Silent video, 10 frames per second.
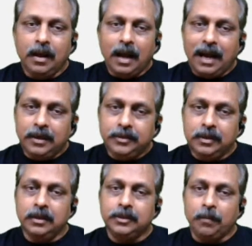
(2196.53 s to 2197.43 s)
As the
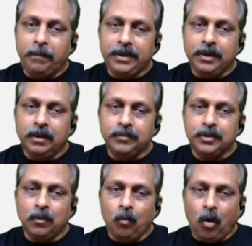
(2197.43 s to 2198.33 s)
earth becomes
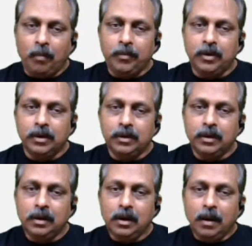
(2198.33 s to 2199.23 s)
warmer,
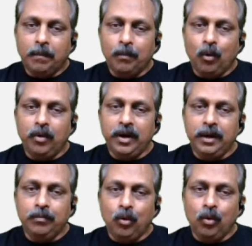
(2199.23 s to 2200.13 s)
more
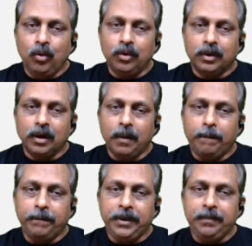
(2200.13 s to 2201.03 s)
and more
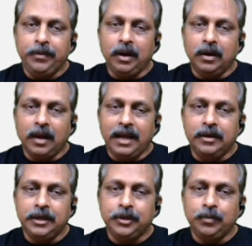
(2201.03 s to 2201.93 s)
people are
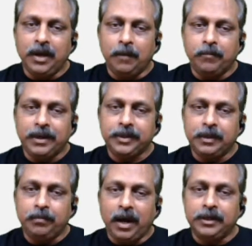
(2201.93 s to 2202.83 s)
likely to be
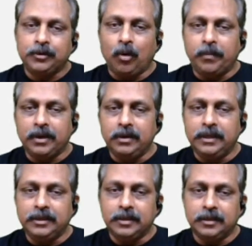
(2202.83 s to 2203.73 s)
affected by tropical
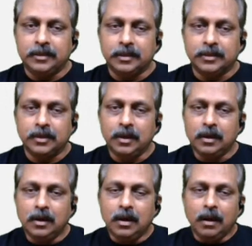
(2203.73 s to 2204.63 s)
diseases.
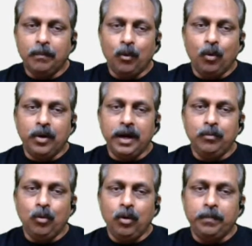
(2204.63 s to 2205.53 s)
More and
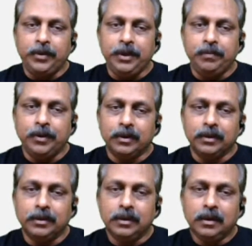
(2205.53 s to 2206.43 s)
more people.
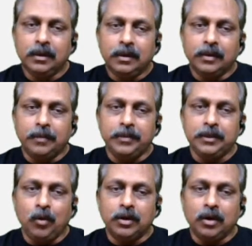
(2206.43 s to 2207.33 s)
That means
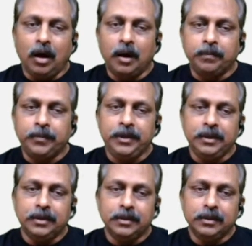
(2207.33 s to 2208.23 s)
what?
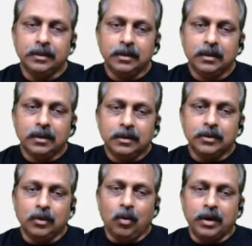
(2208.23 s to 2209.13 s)
RP.
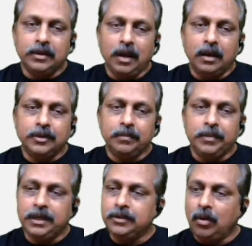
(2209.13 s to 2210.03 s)
So, what is the answer
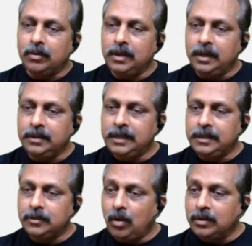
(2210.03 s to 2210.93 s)
based on that? It
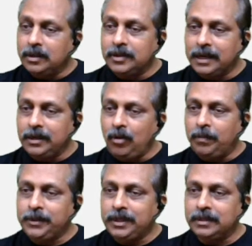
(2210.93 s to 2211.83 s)
is not the second
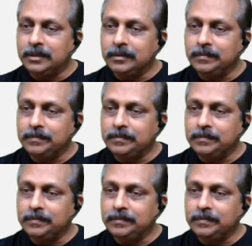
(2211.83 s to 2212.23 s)
option.